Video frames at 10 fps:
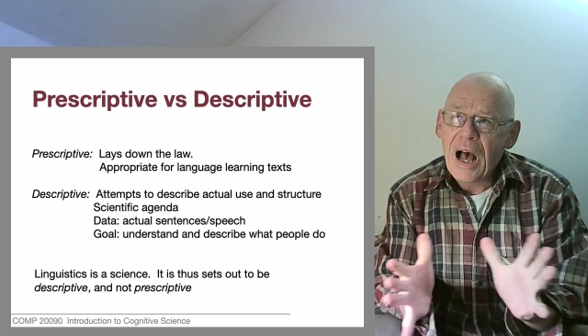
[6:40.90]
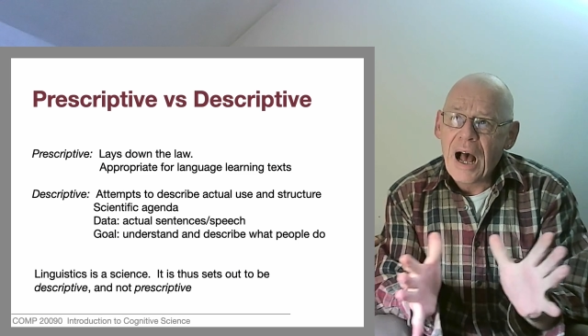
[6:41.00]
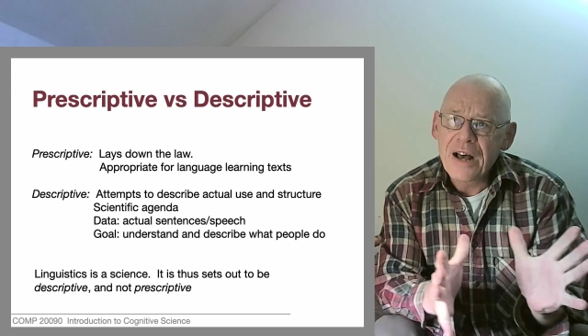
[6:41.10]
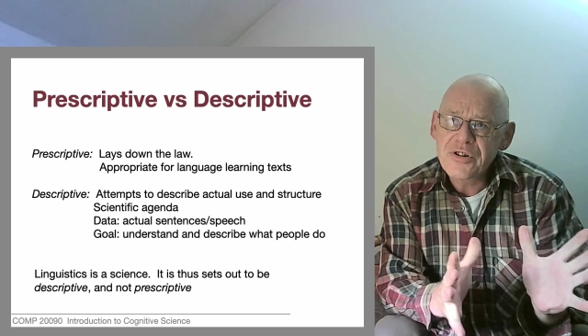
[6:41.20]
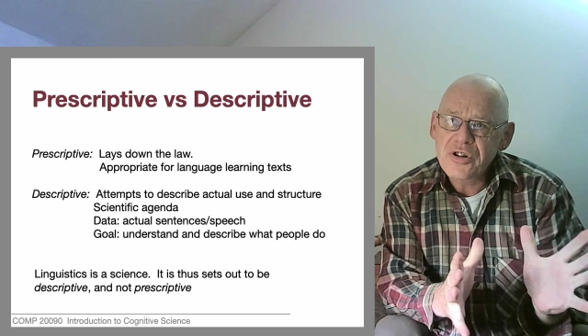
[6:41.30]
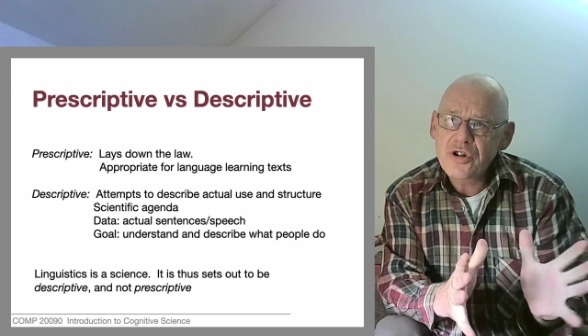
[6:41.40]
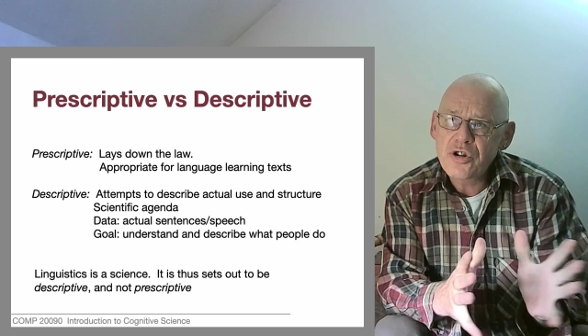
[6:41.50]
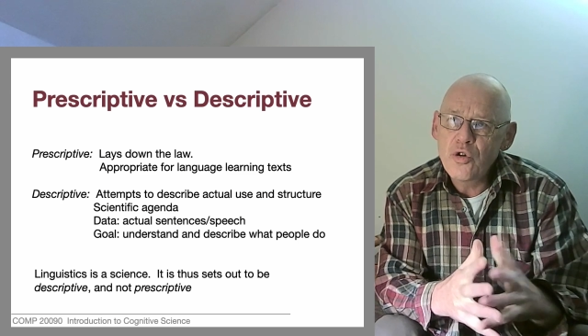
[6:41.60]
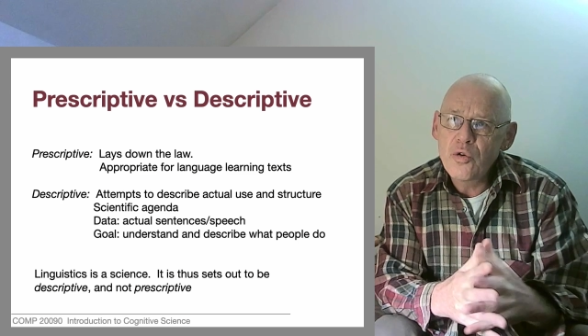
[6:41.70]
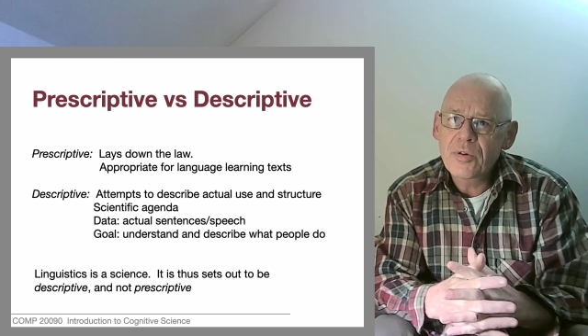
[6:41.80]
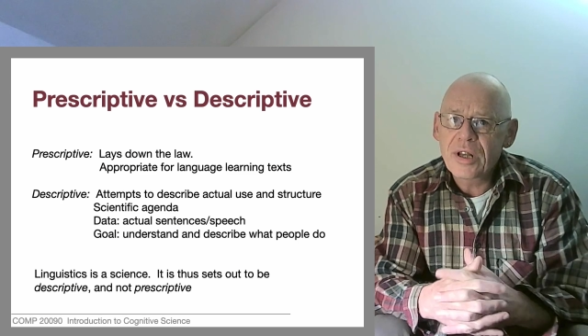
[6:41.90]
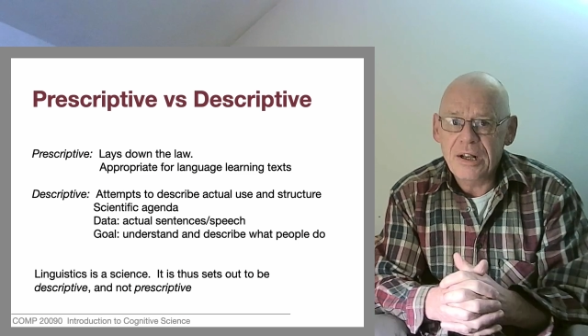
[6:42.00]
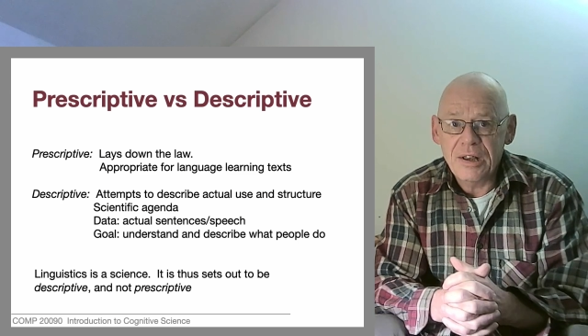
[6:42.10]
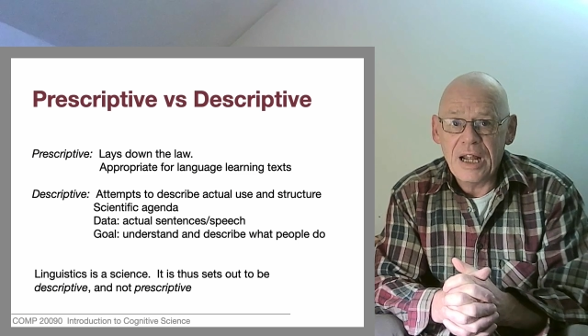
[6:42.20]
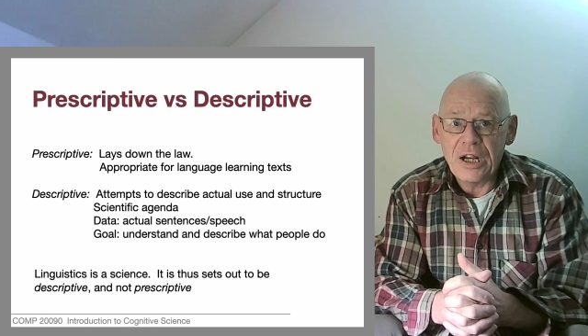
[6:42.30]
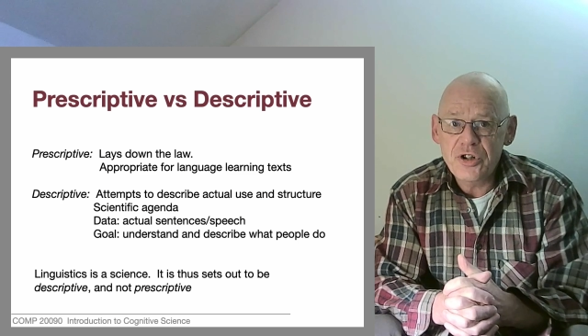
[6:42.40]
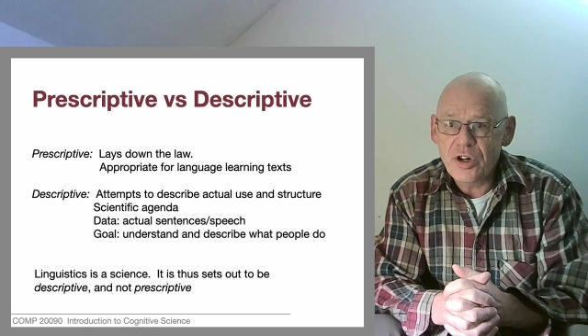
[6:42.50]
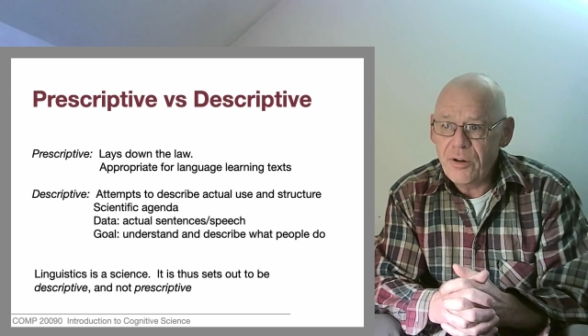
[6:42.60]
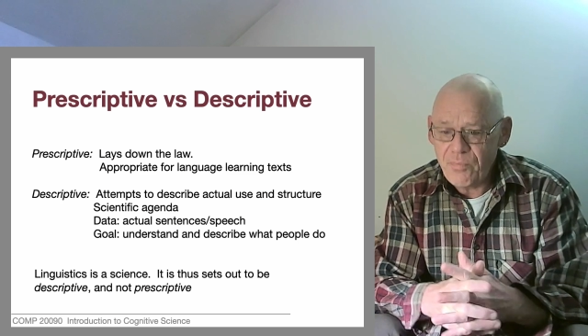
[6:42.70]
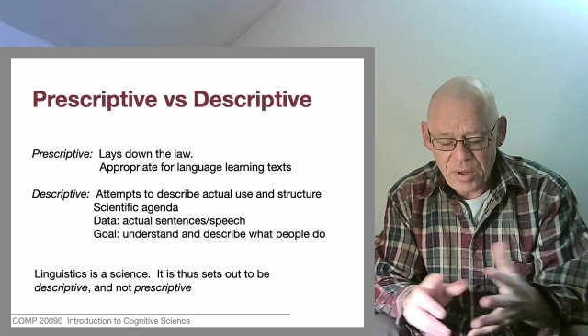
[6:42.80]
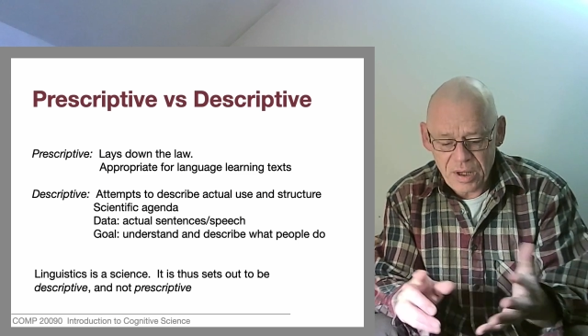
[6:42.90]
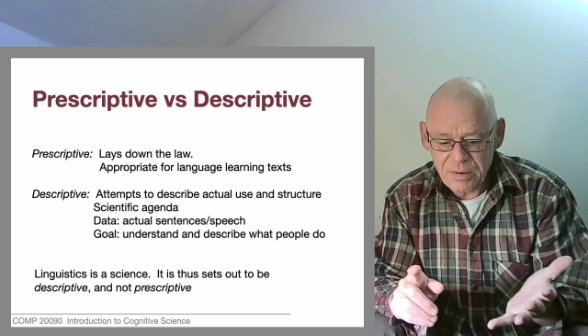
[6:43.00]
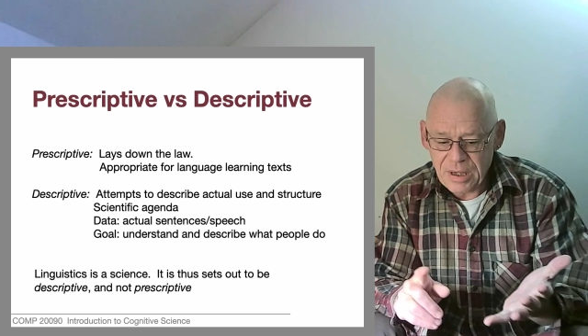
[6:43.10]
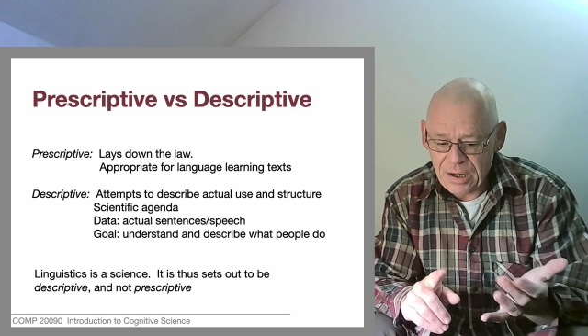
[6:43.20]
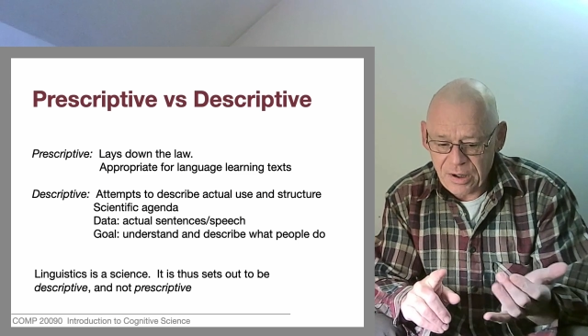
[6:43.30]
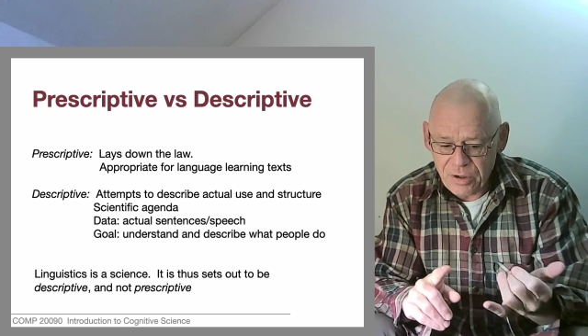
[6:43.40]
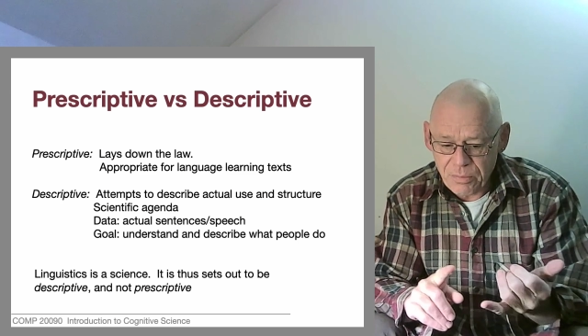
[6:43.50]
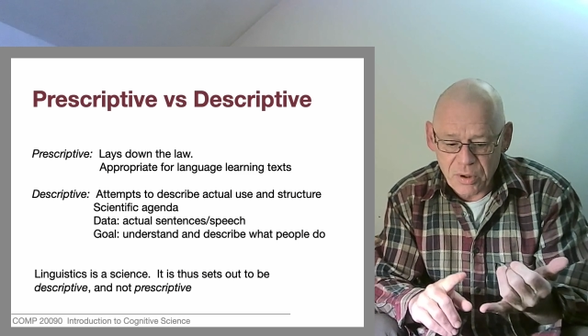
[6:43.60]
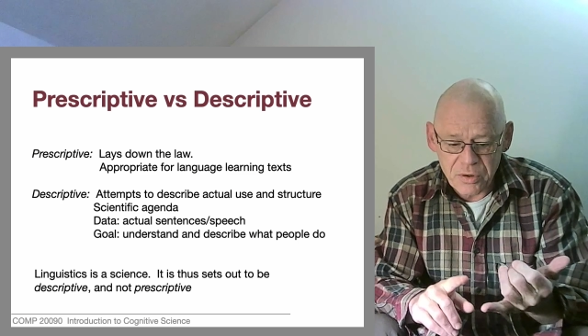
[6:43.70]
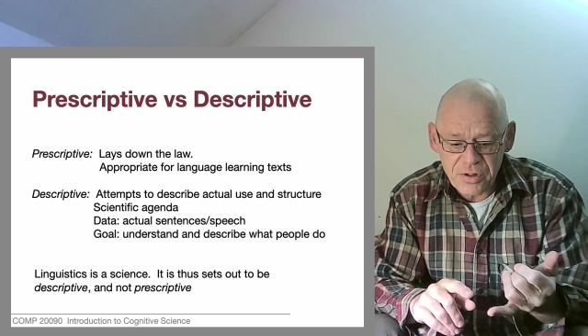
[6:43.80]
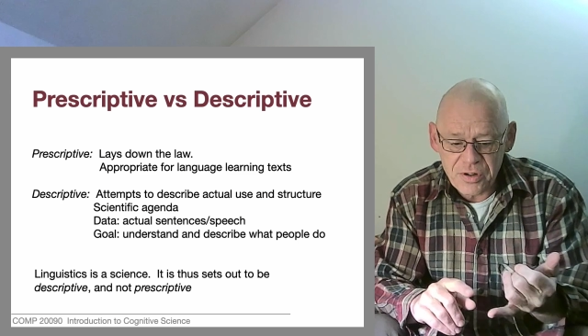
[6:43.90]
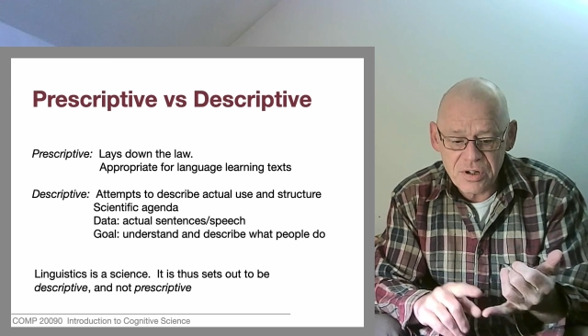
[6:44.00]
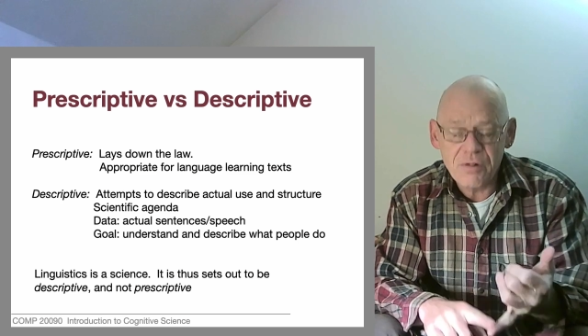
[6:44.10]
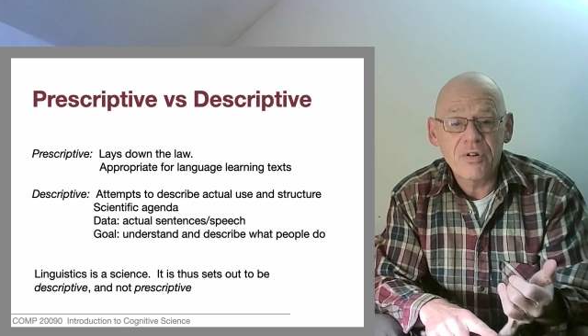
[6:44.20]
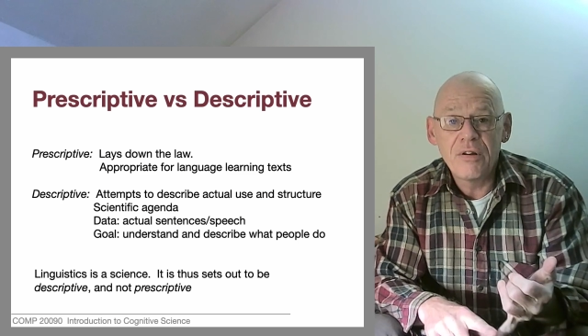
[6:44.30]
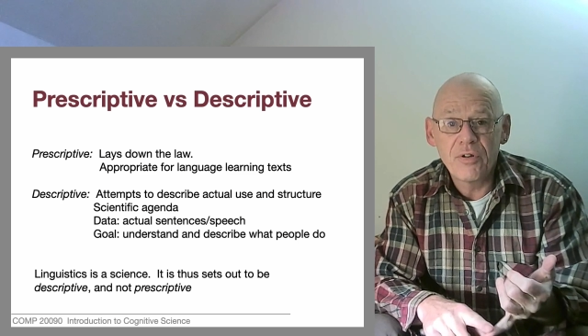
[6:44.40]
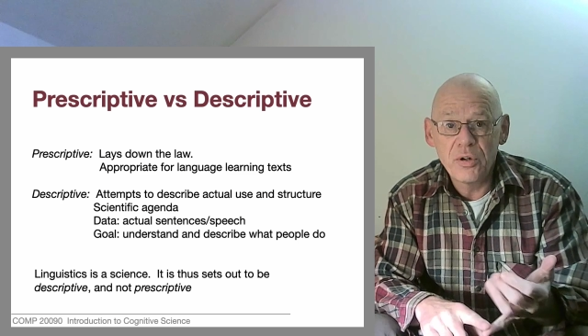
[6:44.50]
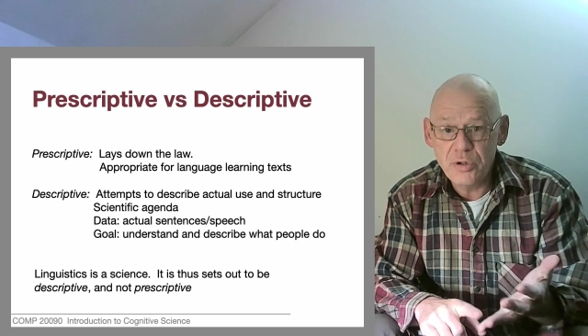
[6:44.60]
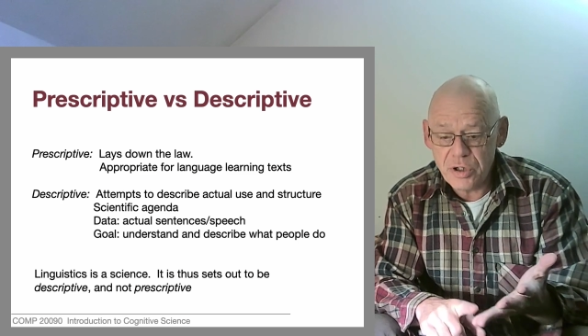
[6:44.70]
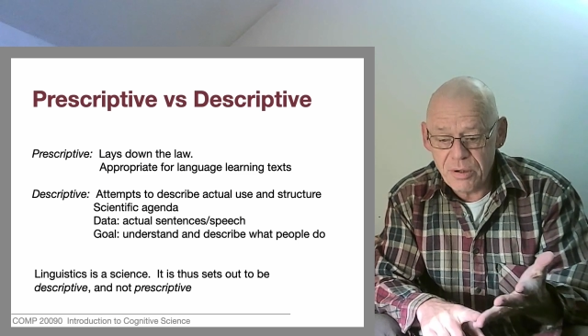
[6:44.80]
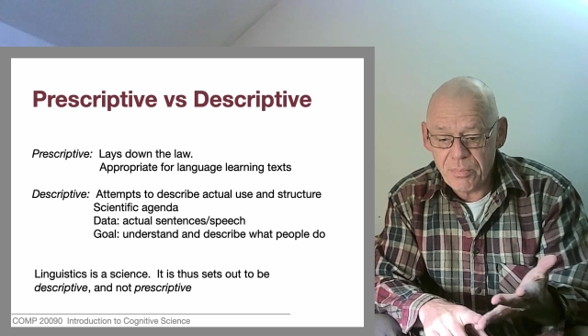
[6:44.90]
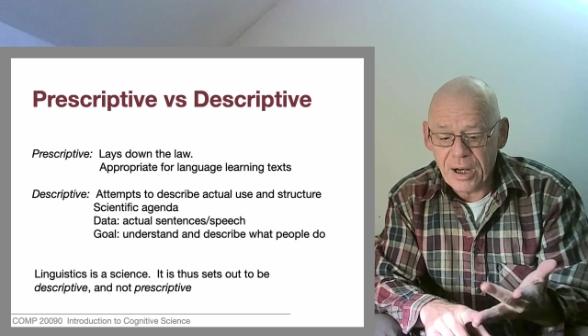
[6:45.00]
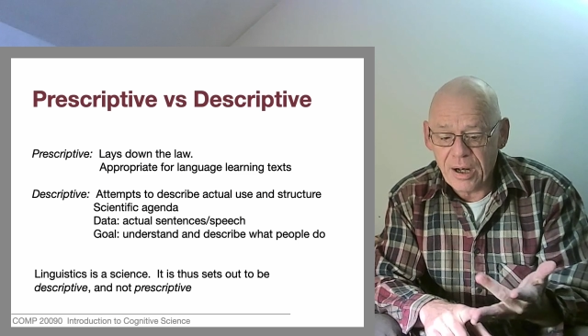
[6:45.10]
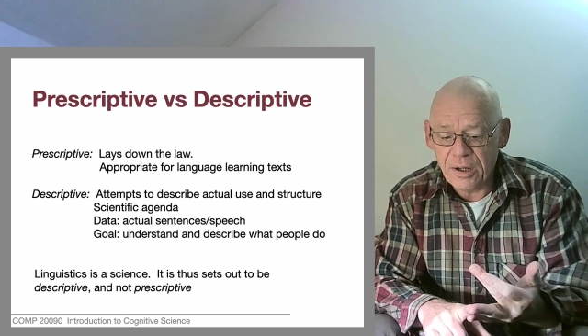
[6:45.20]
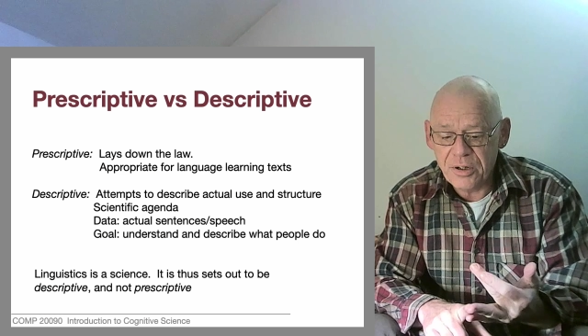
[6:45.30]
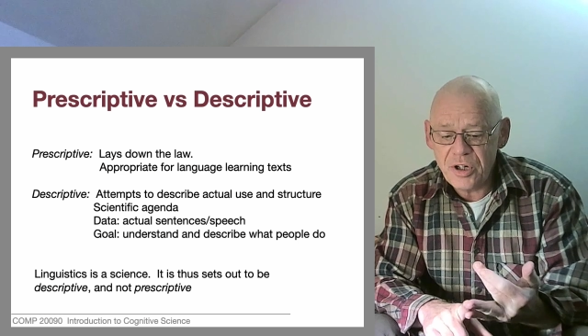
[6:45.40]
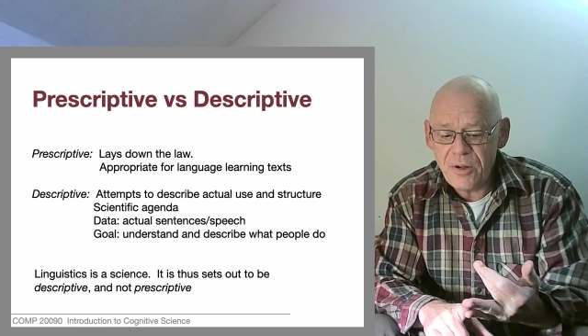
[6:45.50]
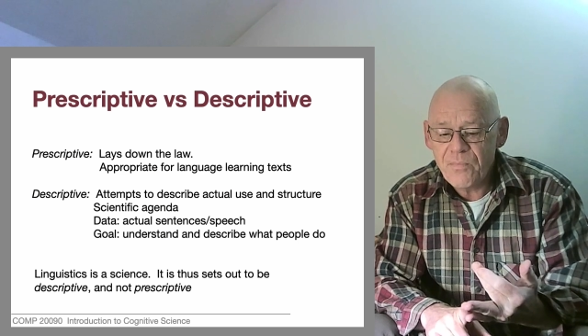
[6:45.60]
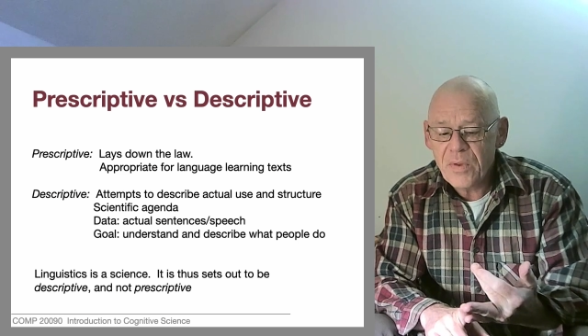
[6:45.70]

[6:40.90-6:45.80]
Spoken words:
has assumed that nature, that is the processes of evolution and biology,